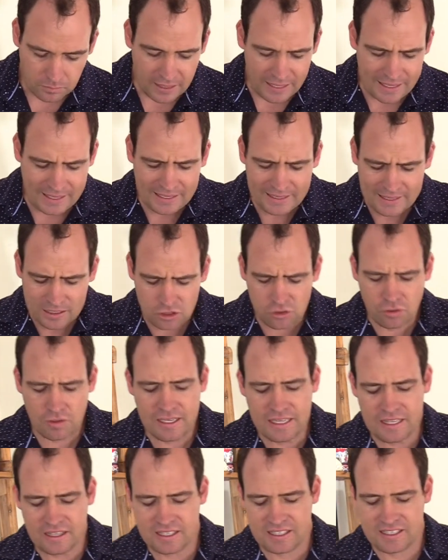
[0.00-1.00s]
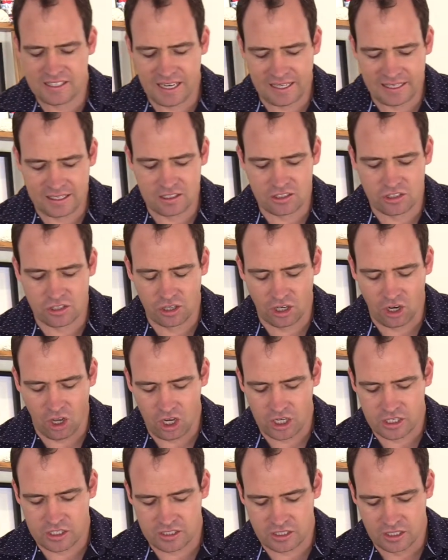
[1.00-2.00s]
And literally the second to
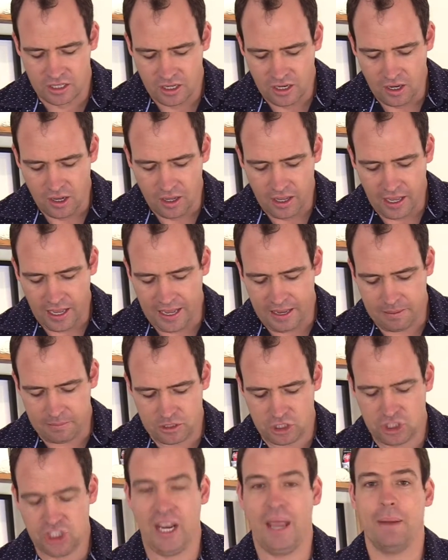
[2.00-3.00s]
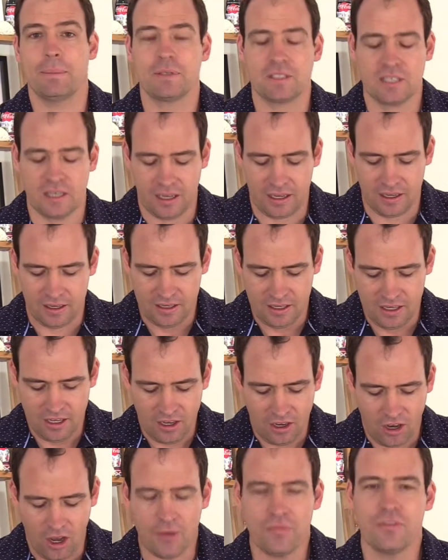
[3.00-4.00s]
last chapter
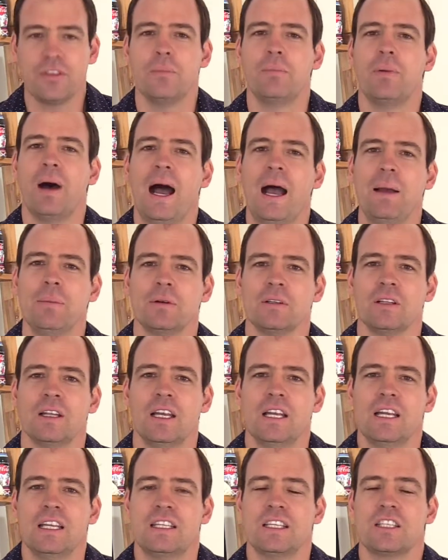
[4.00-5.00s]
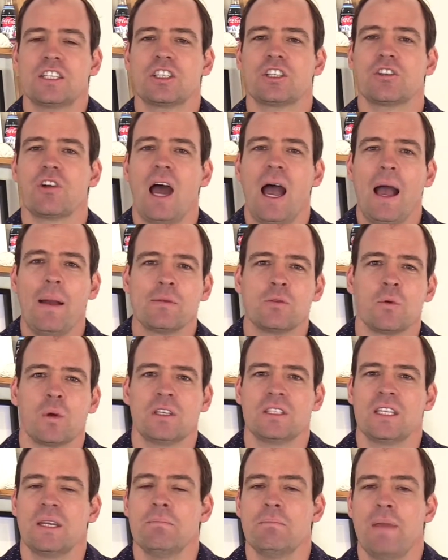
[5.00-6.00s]
of the Bible describes
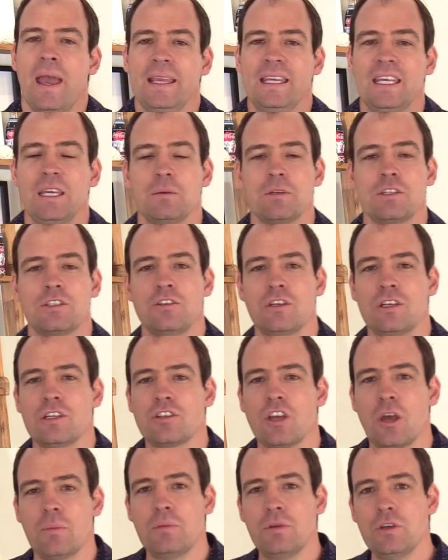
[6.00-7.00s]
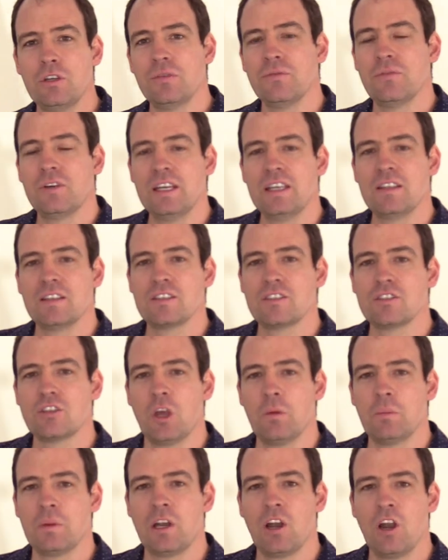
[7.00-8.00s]
what Tim Mackey was doing so beautifully in the
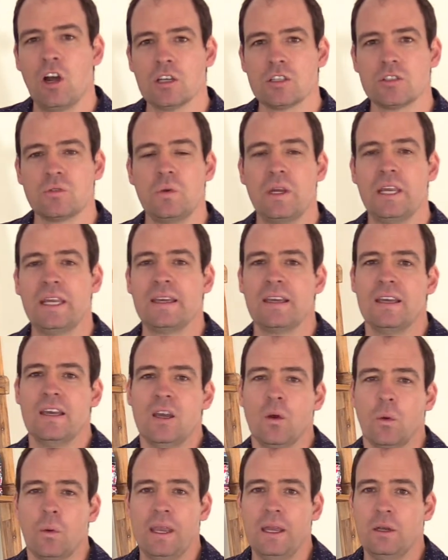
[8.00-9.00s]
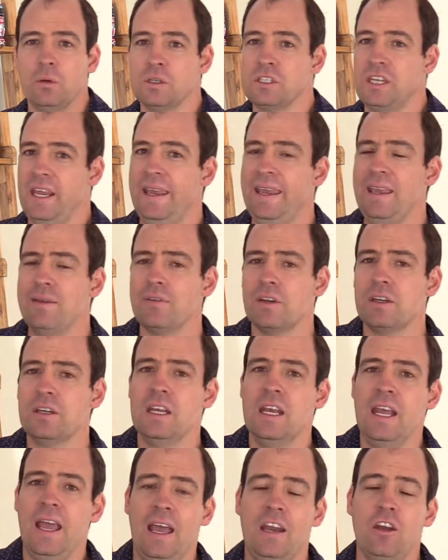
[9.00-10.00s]
sermon last week, where it was heaven
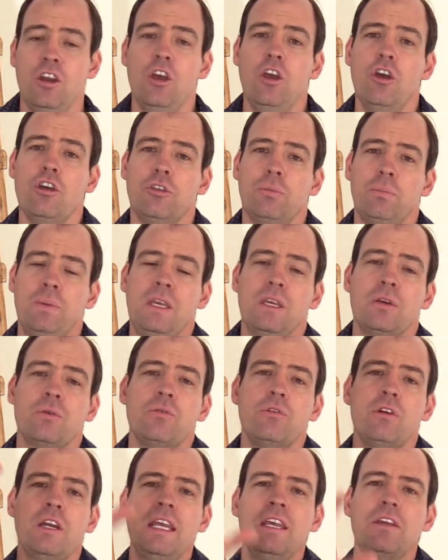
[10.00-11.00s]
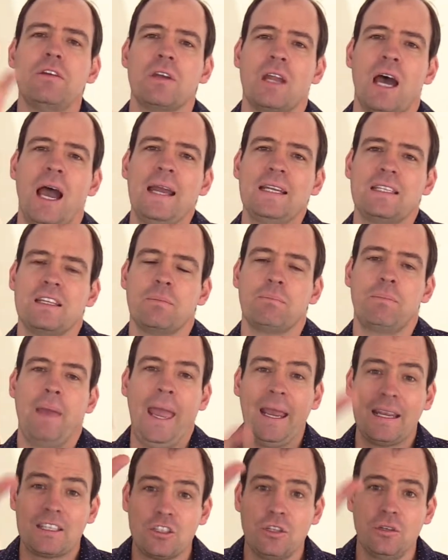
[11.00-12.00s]
and earth being reunited
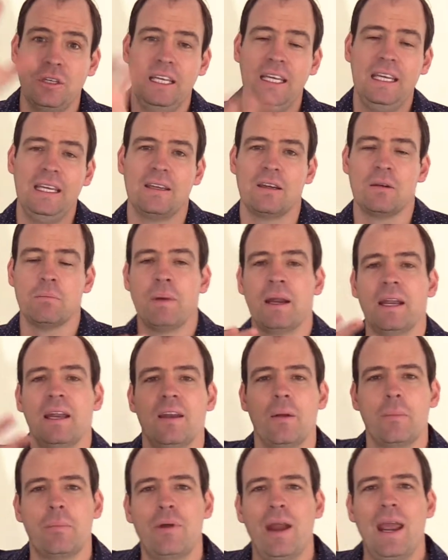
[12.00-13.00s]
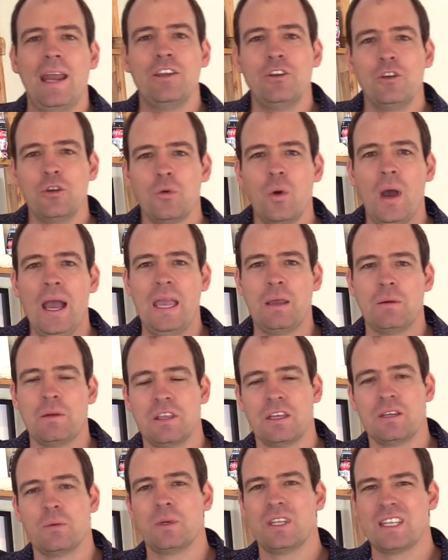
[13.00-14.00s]
back to Eden, but in a brand new way, with
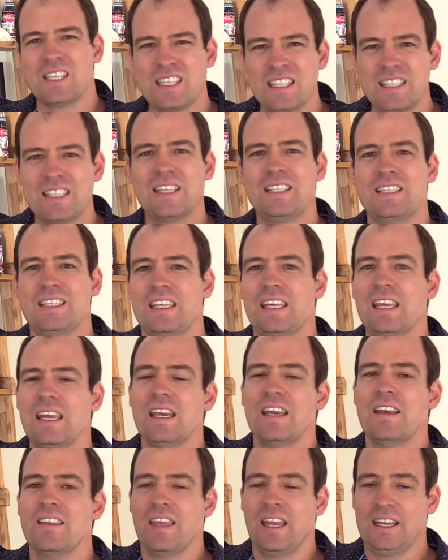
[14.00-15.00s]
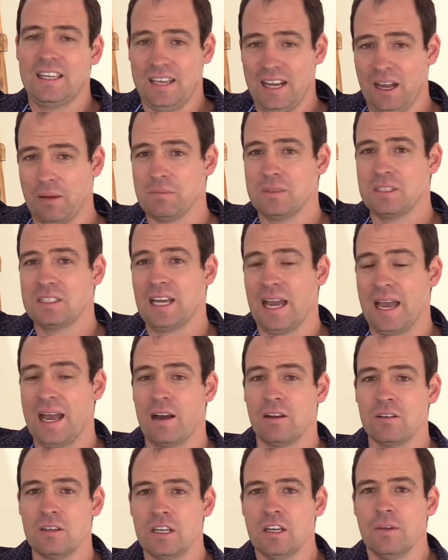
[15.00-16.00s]
a city that comes
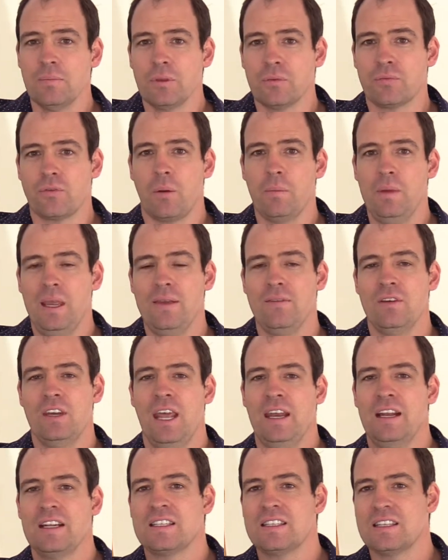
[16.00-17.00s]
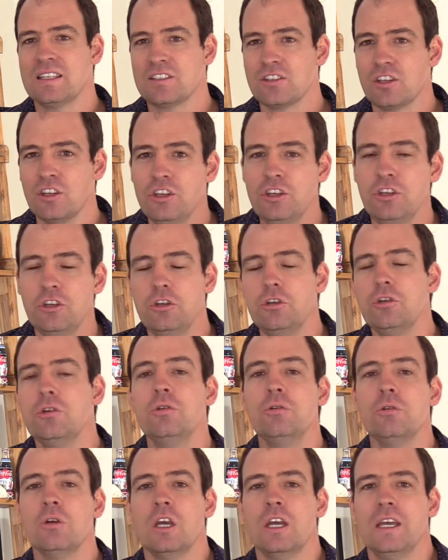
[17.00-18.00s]
down from heaven. And it's this
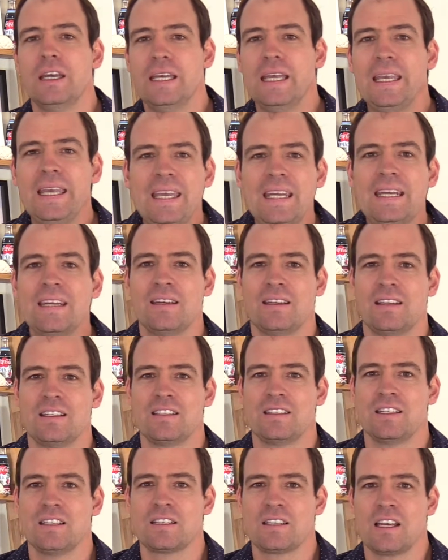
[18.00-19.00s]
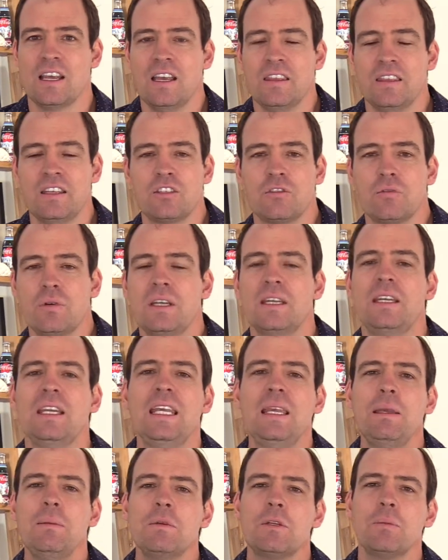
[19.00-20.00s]
new Eden. It's this
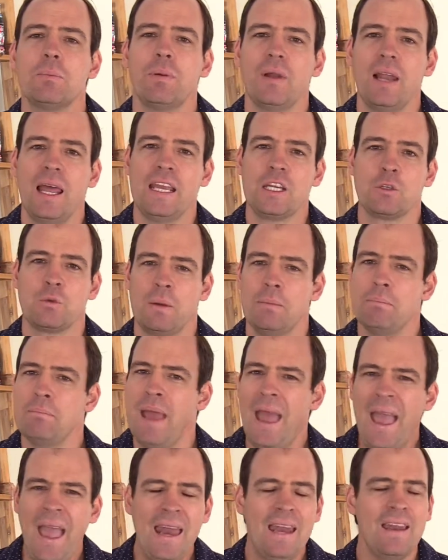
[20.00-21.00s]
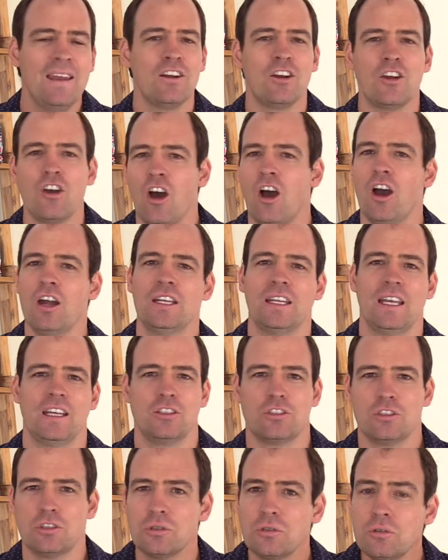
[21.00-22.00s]
redeemed place where man and God can
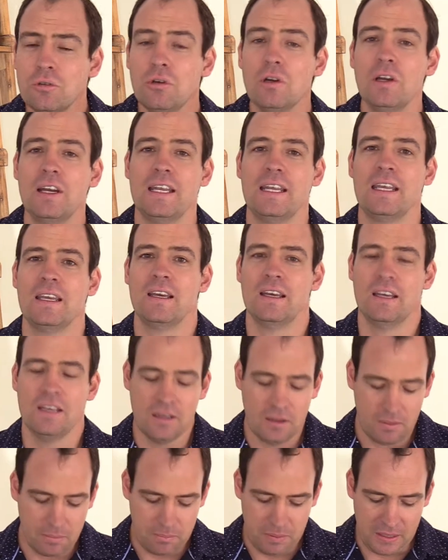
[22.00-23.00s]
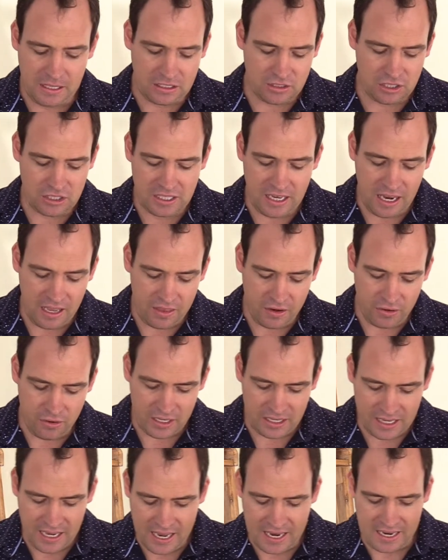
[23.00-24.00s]
truly be together
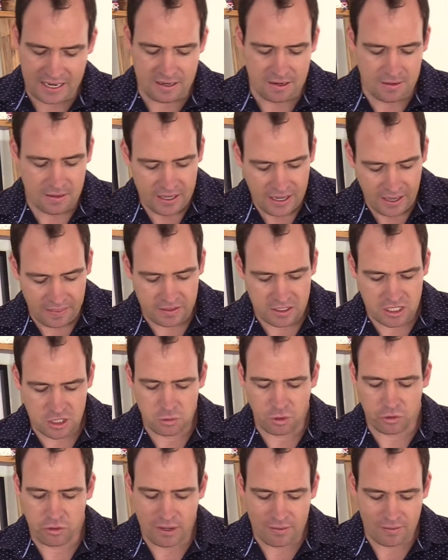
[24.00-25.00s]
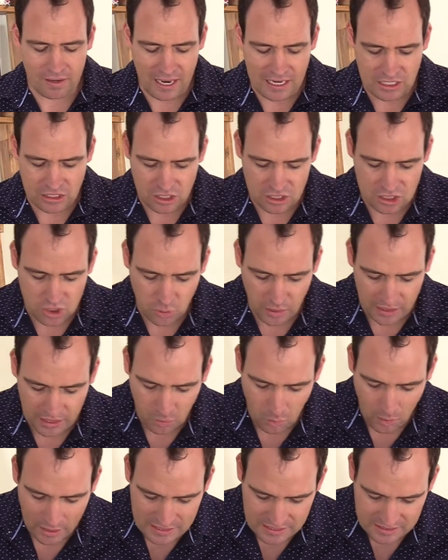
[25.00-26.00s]
again. And this is what Revelation
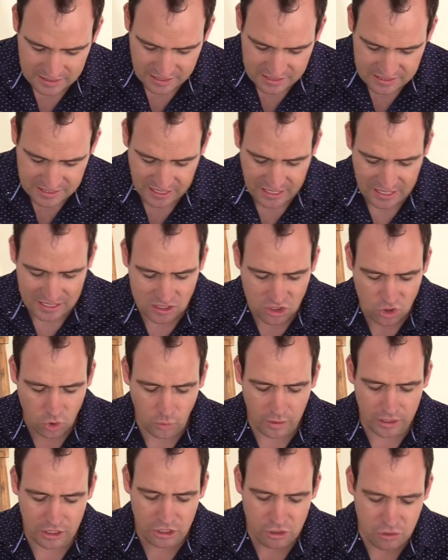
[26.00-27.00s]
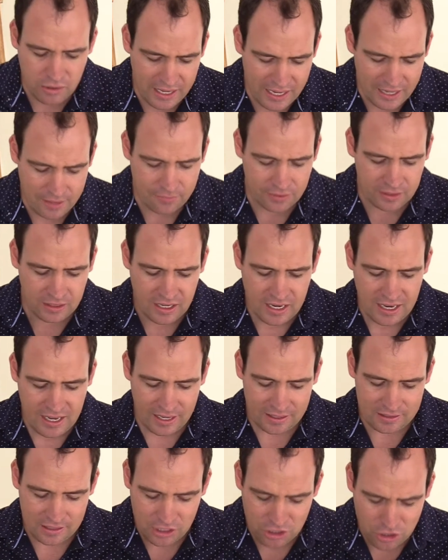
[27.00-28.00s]
21 says. Then I saw a new heaven
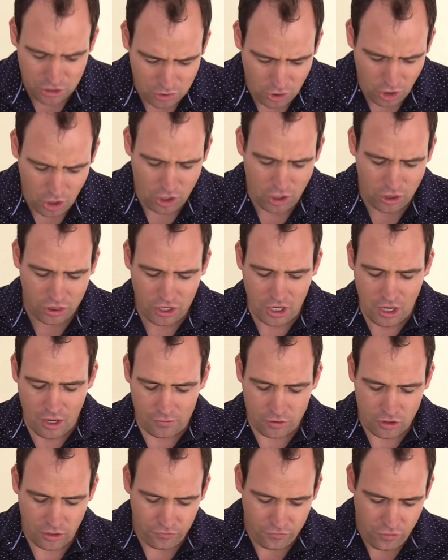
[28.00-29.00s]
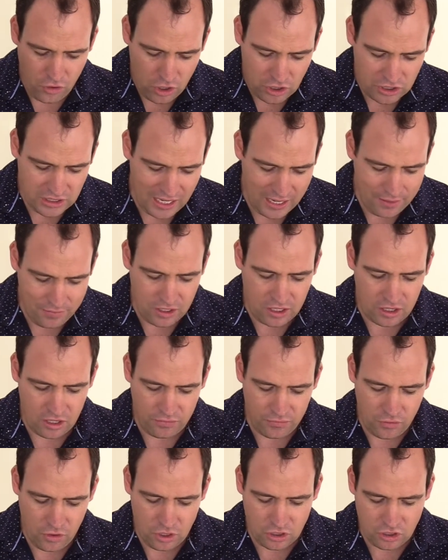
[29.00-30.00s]
and a new earth, for the first heaven and the
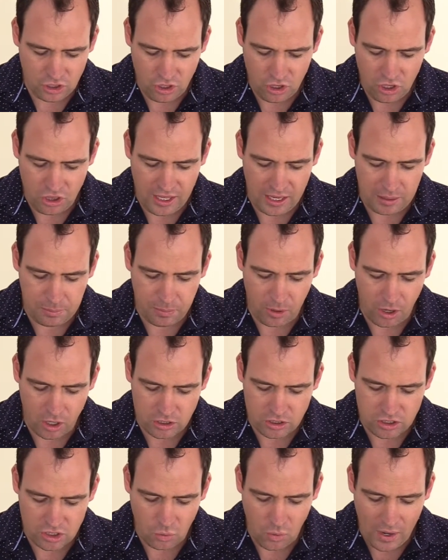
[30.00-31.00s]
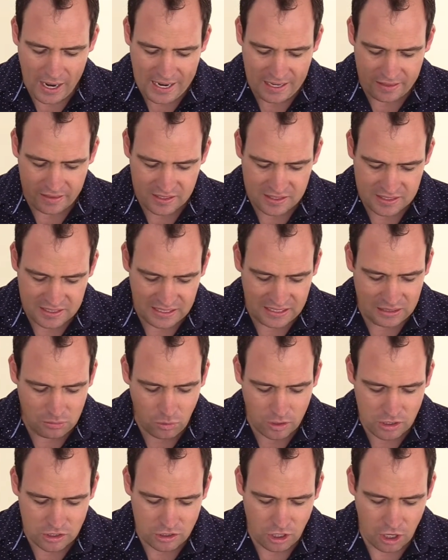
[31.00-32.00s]
first earth had passed away, and the sea
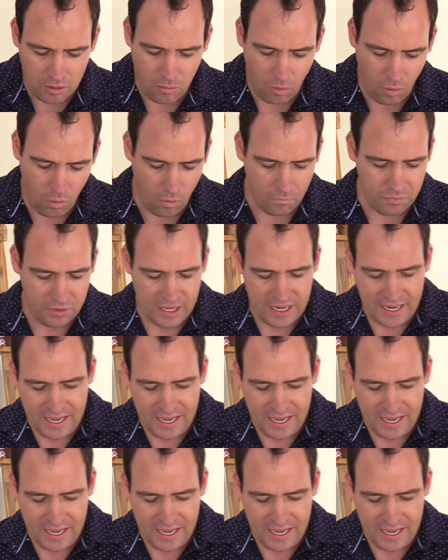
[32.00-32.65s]
was no more.